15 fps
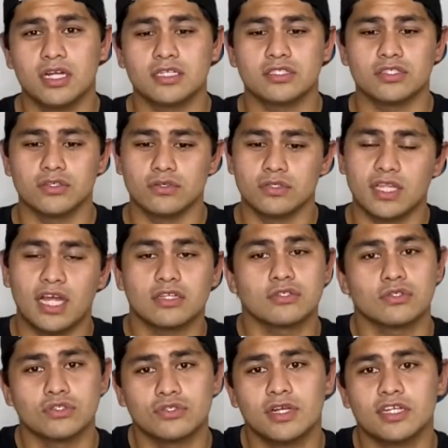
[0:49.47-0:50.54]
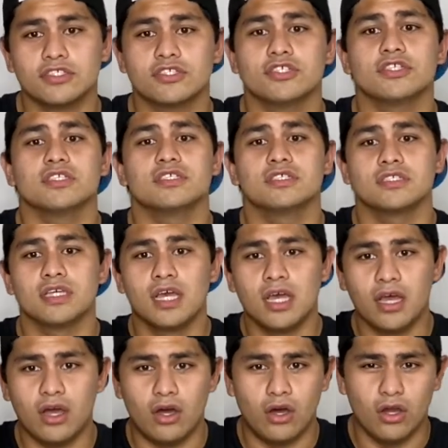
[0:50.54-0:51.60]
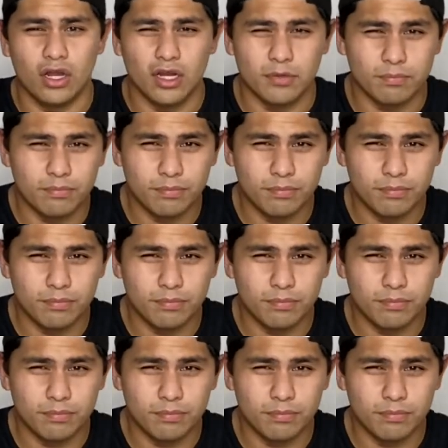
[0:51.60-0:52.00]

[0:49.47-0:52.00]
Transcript: So National Treasures are